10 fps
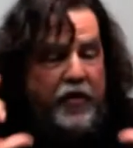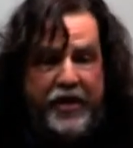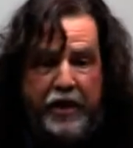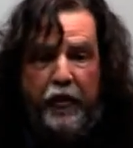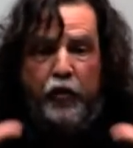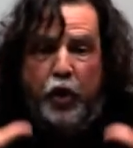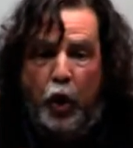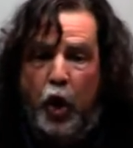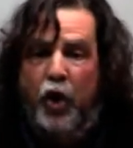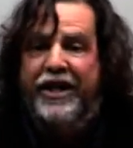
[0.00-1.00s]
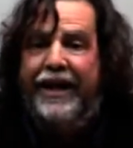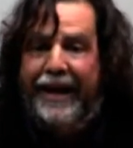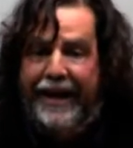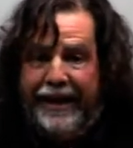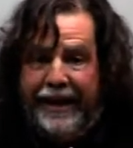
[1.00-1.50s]
conceived
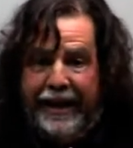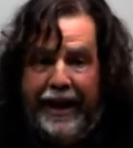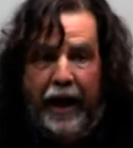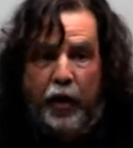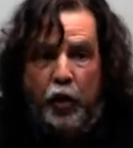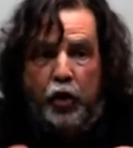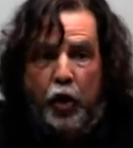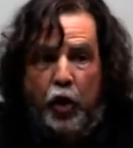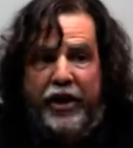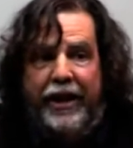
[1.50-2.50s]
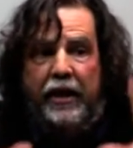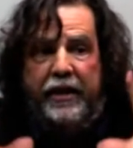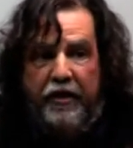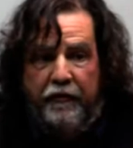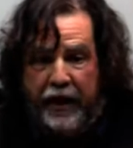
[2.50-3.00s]
ontologically an
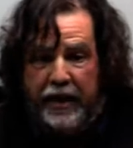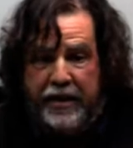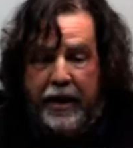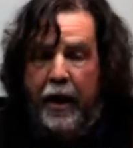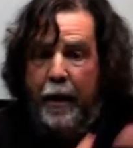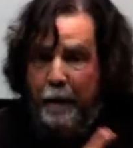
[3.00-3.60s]
ontological difference